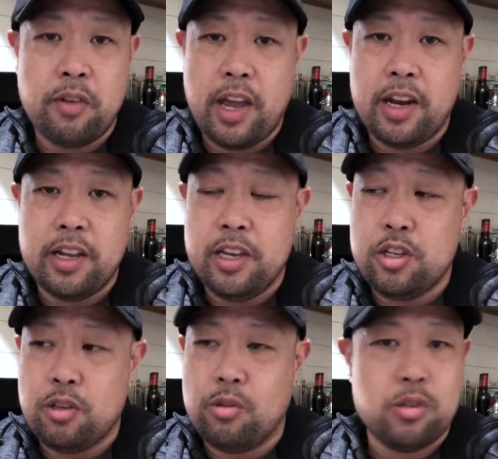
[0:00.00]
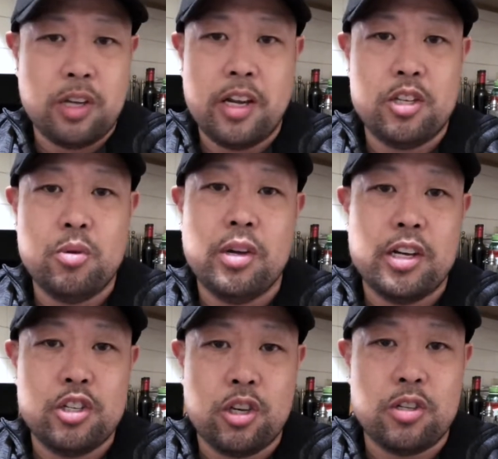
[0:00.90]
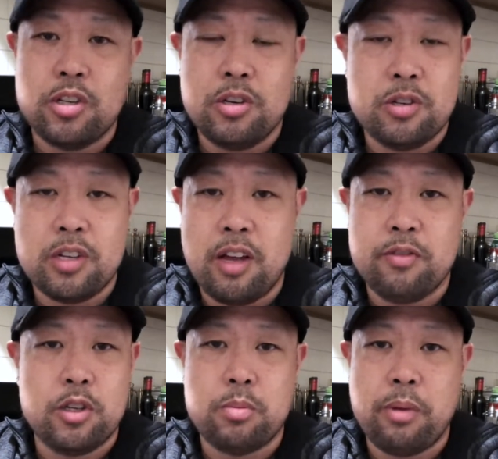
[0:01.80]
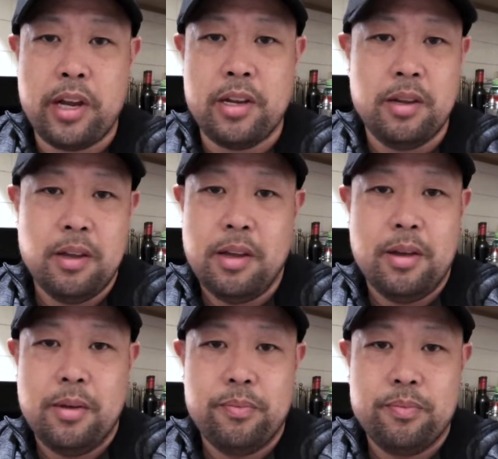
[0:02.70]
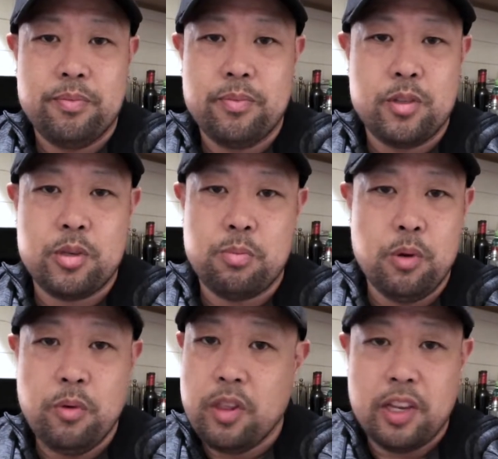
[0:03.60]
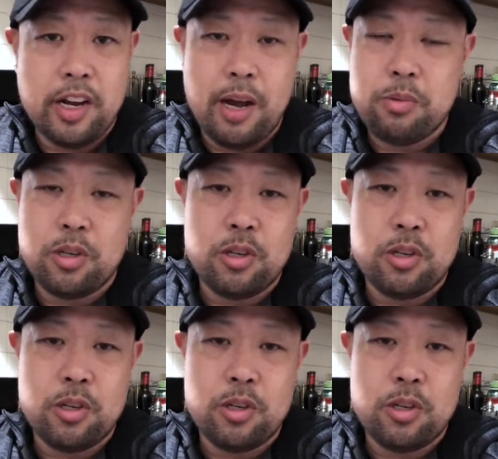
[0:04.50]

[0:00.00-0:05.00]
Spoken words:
And each of those settings you can adjust it yourself just by just moving the knobs on the